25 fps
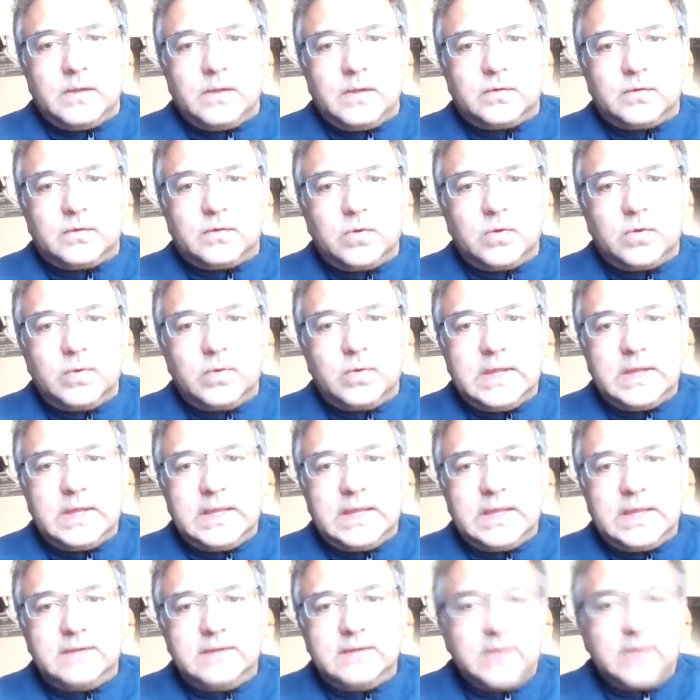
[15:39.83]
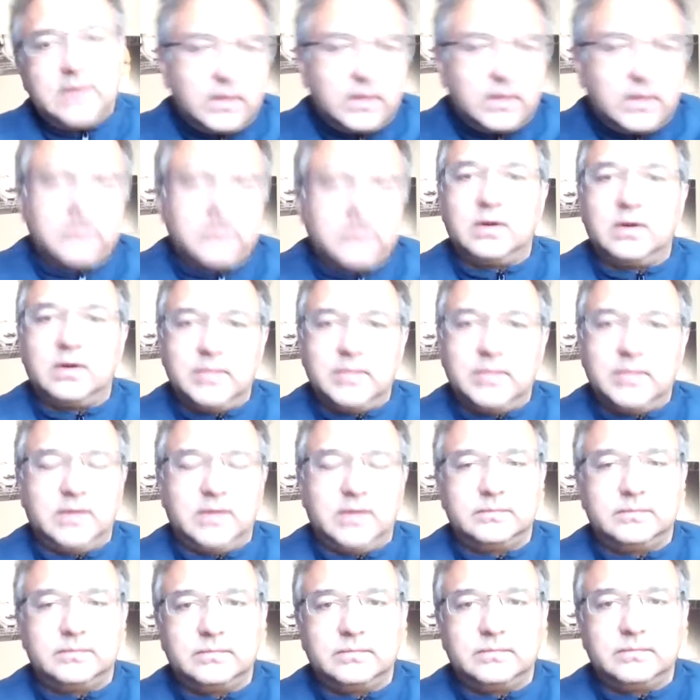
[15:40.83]
So he's not going to talk
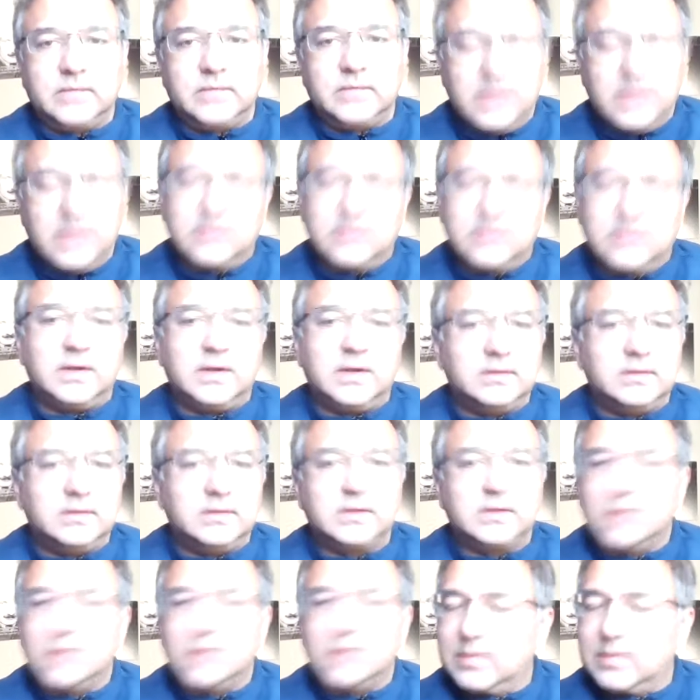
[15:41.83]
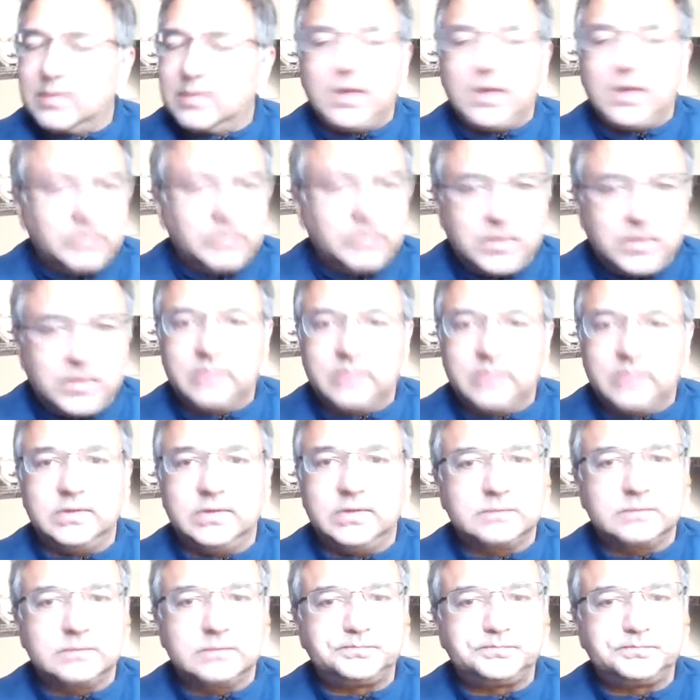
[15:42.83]
about any of that. He's not talking about
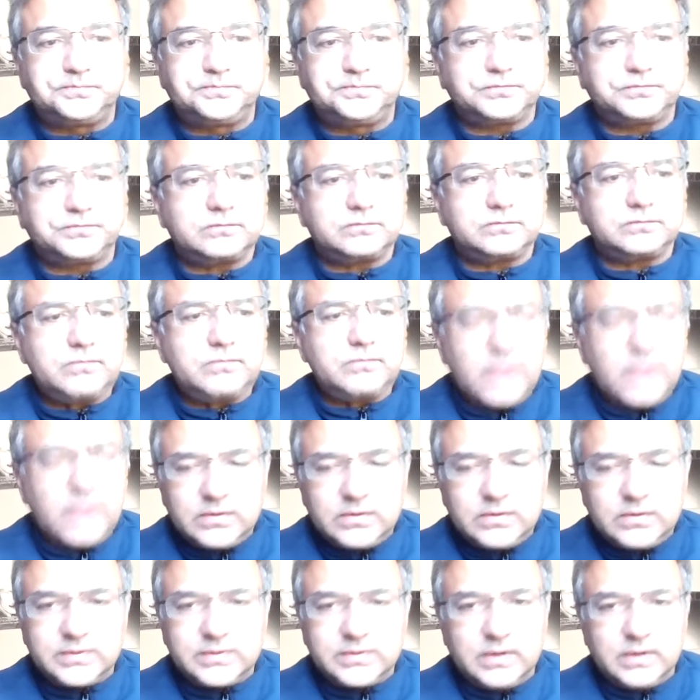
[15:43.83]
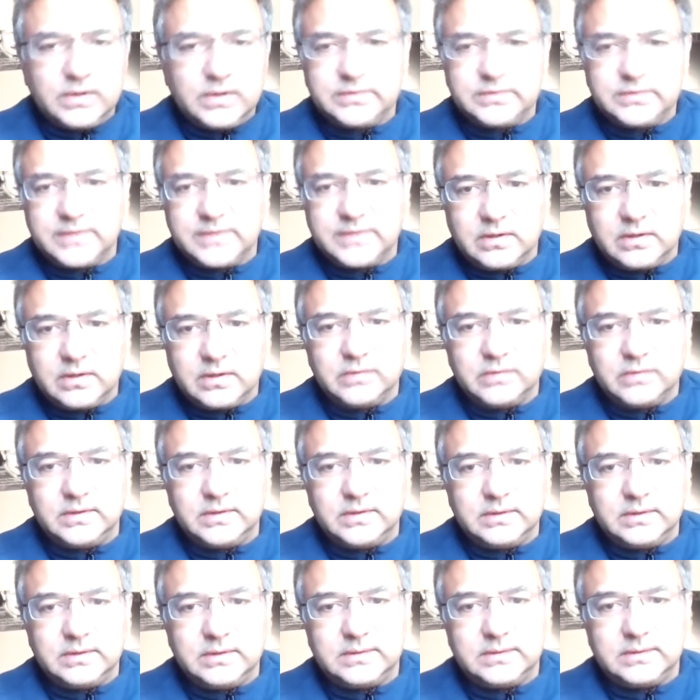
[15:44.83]
anthropology, sociology,
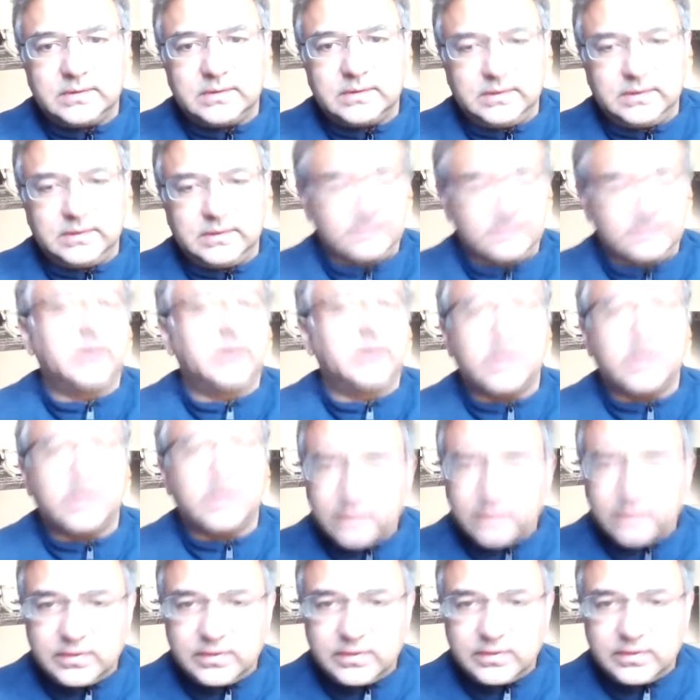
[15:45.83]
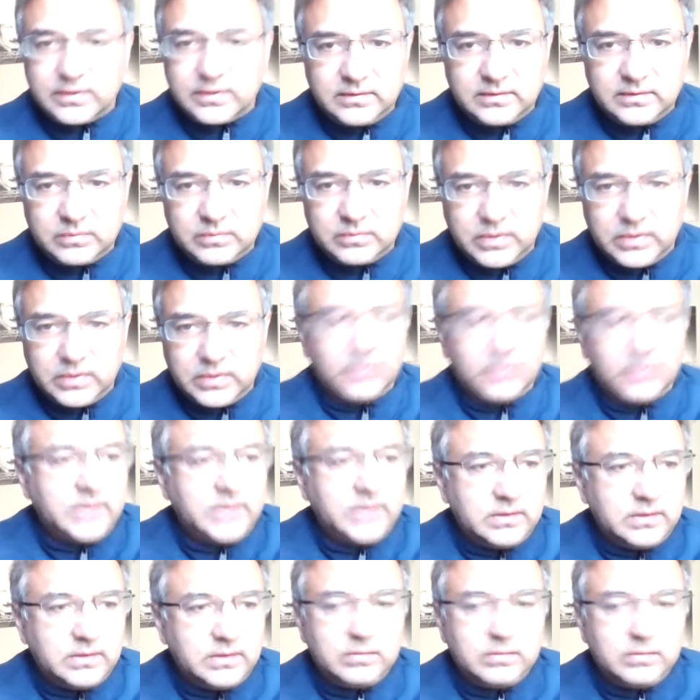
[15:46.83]
psychology. He's not a natural scientist. You know what
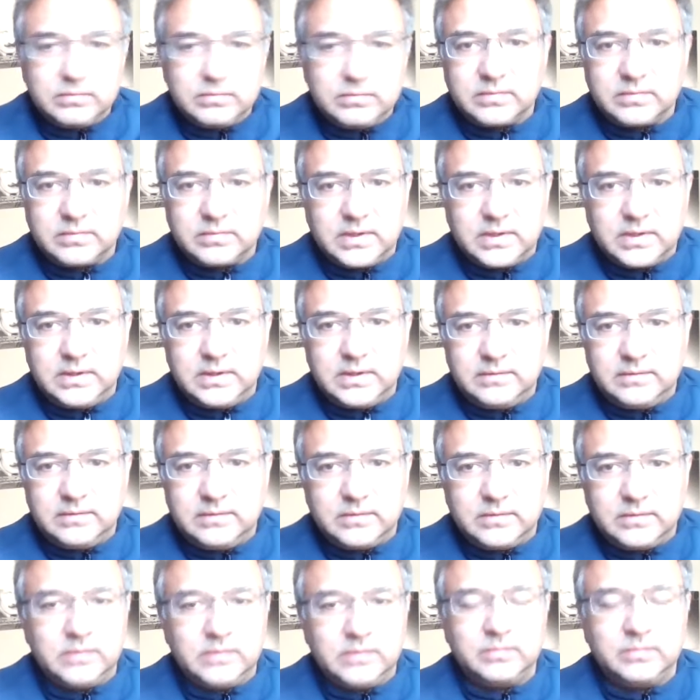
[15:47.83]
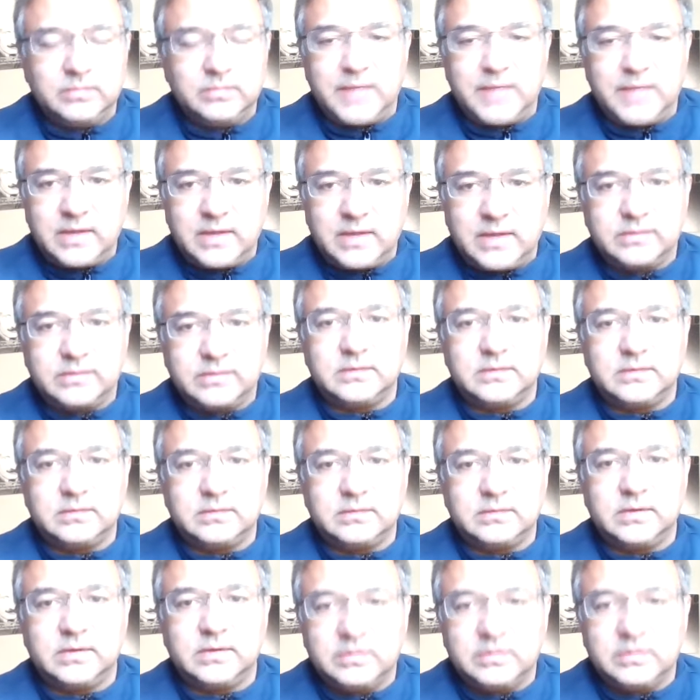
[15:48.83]
they do? They use math
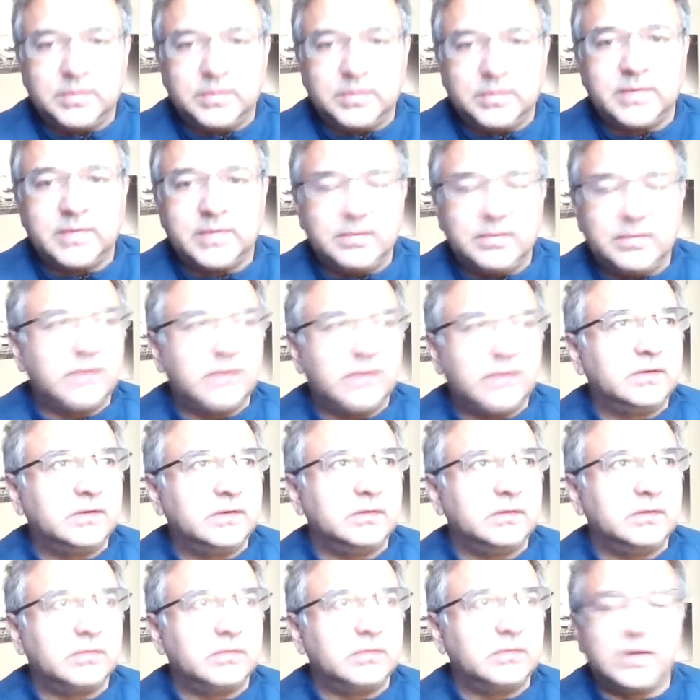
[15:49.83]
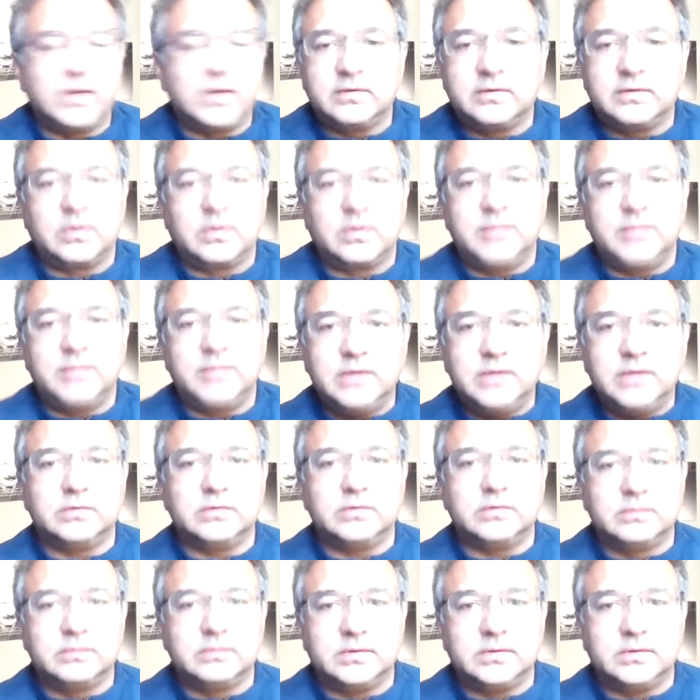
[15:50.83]
and the experimental method to try to describe nature
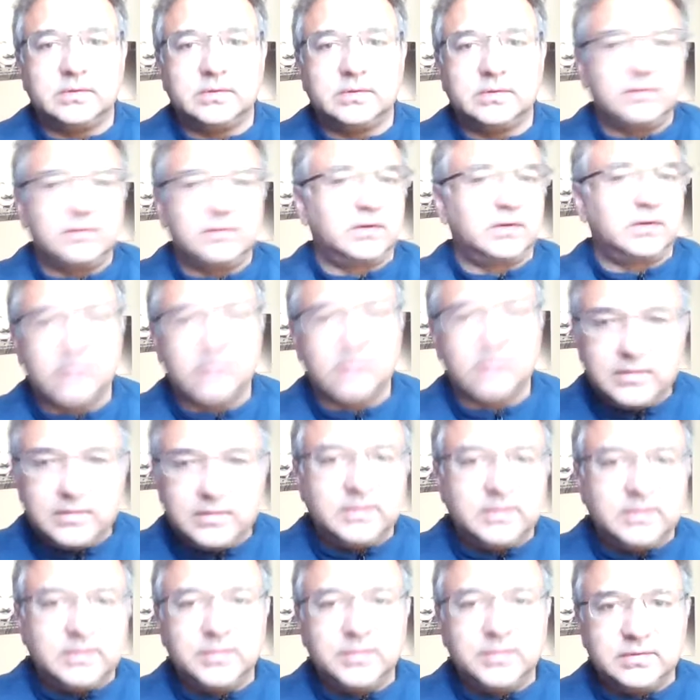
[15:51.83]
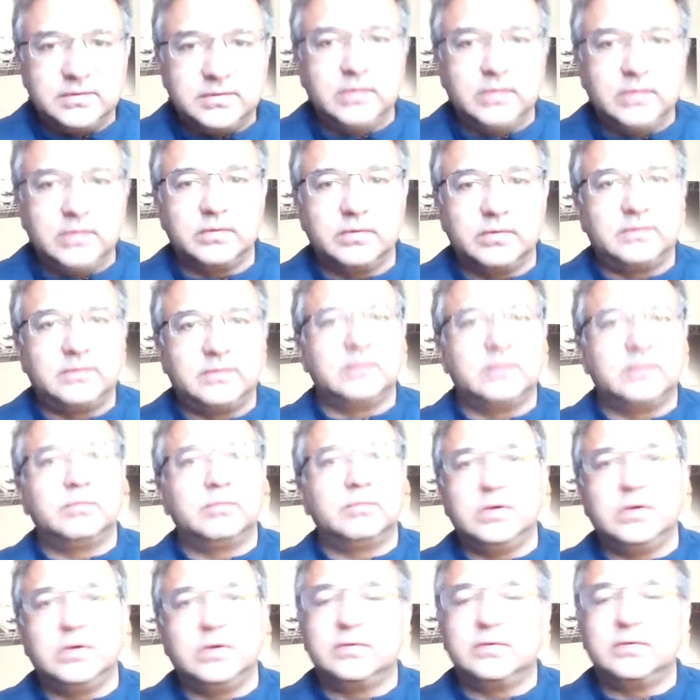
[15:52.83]
and discover its deepest secrets
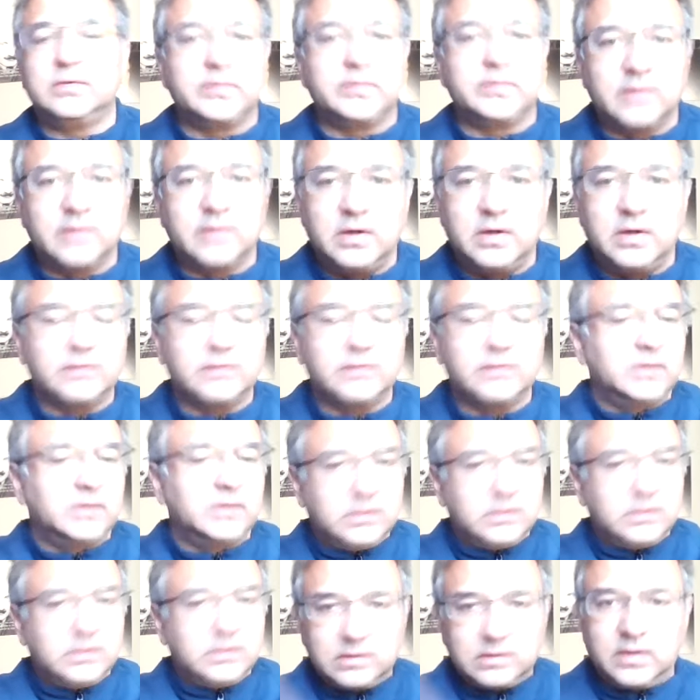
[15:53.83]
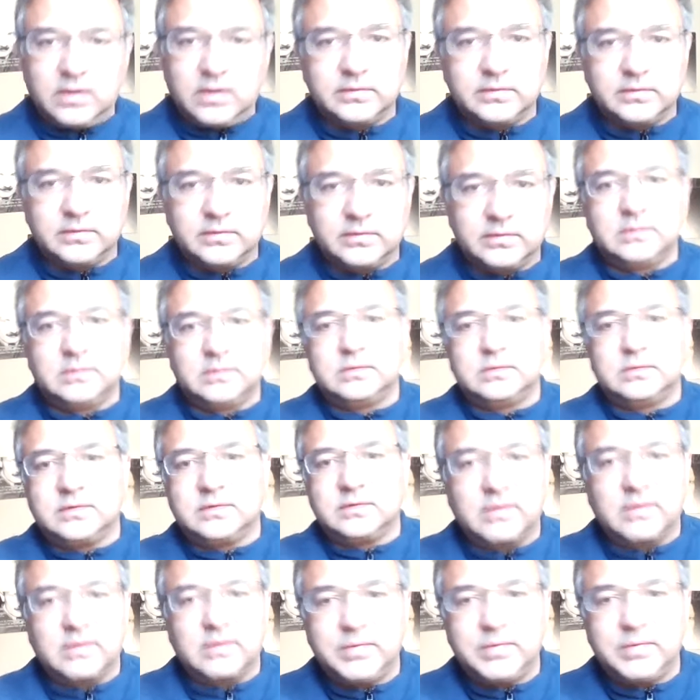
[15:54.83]
and produce those laws. The laws
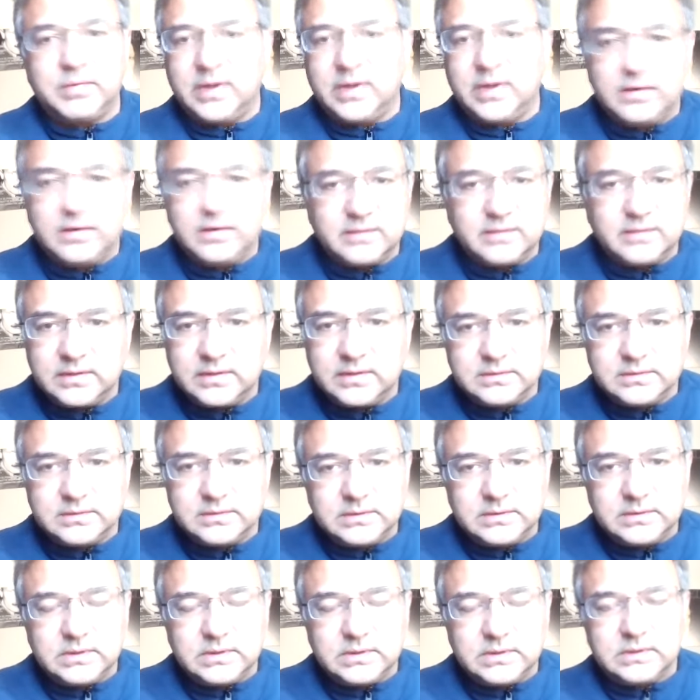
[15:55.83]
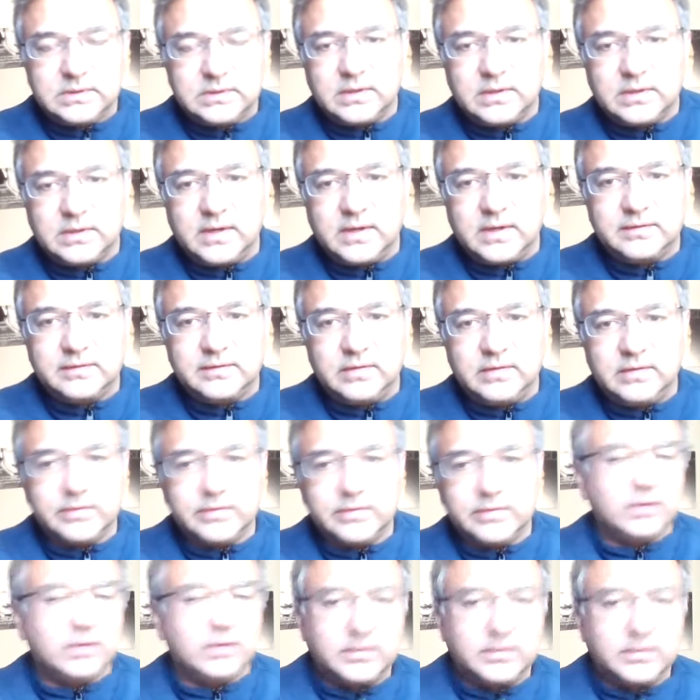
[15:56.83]
discovered by Einstein, the highest
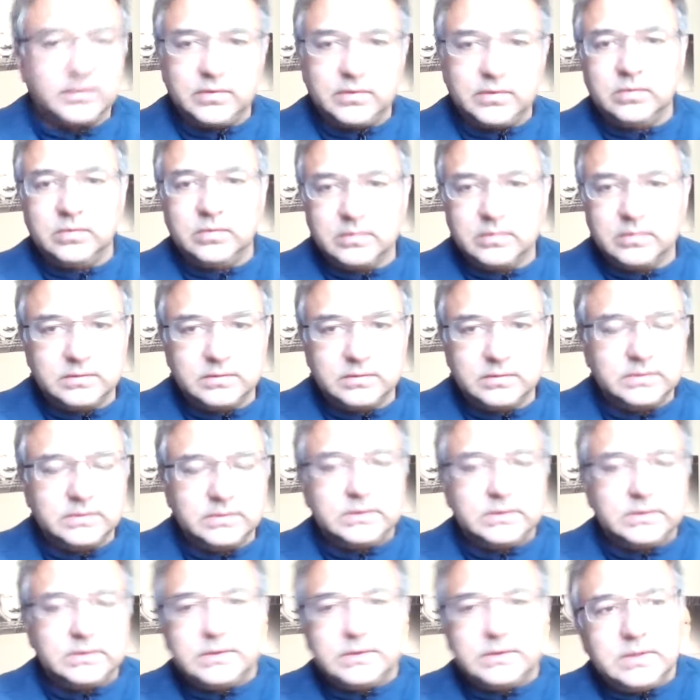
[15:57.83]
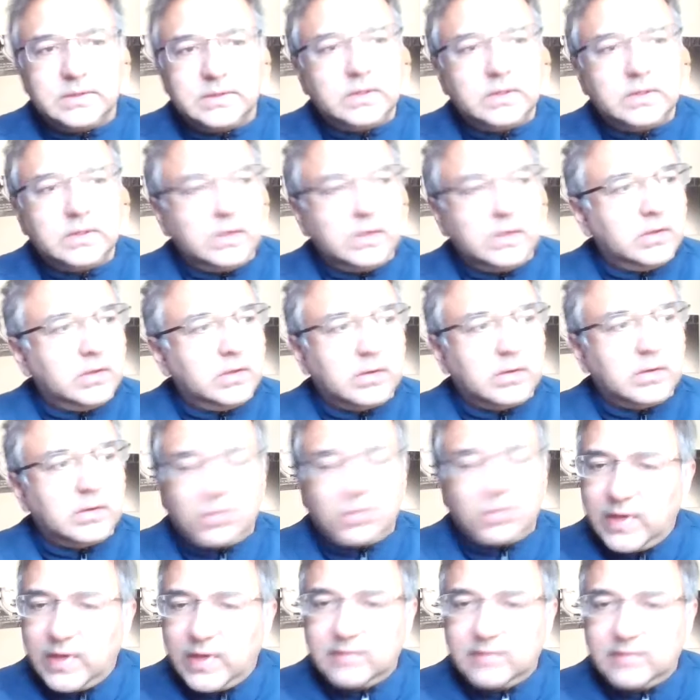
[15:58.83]
levels, the laws of Newton.
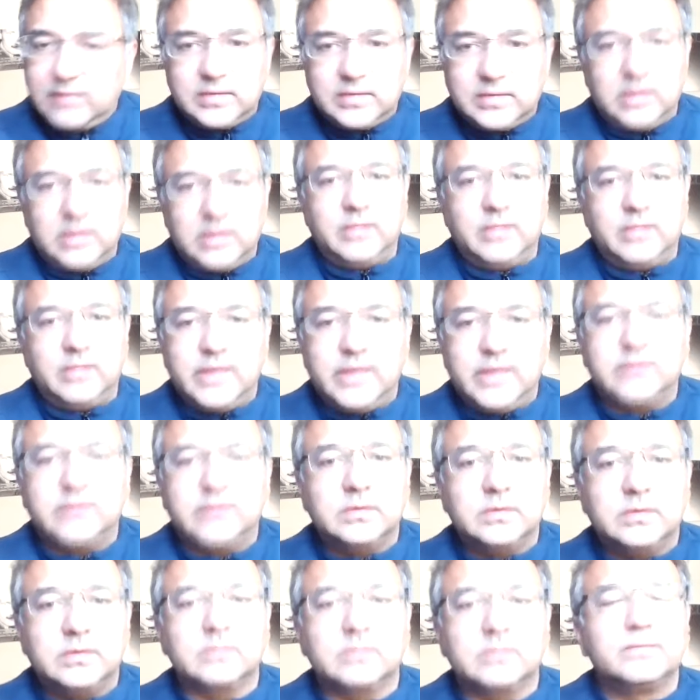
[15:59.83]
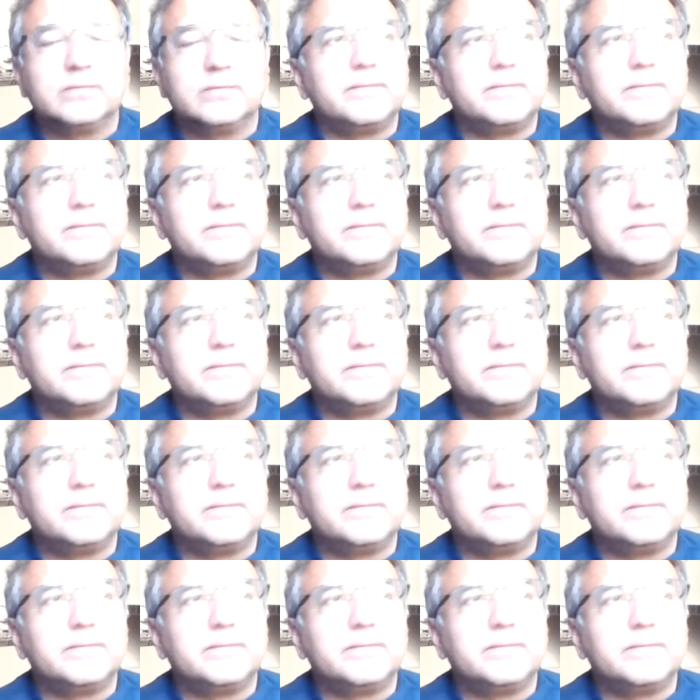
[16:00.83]
Great, I love that too.